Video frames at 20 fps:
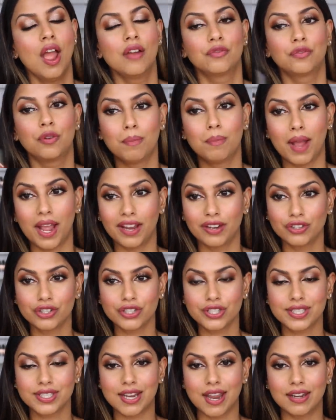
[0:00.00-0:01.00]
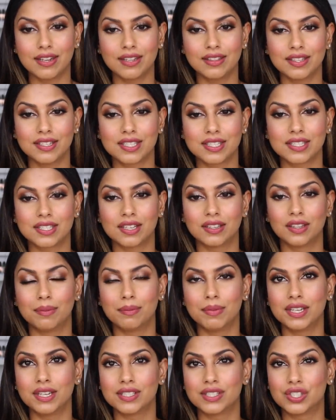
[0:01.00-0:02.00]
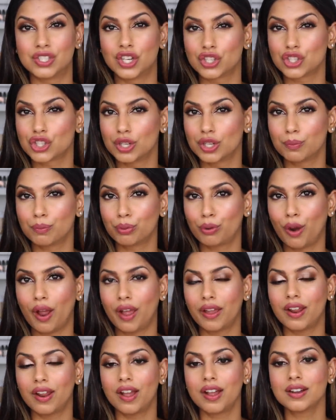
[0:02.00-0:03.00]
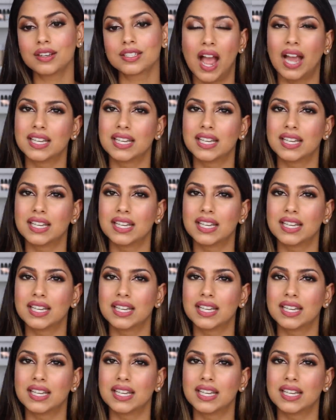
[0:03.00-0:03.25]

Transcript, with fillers: From my understanding, this is a limited edition product.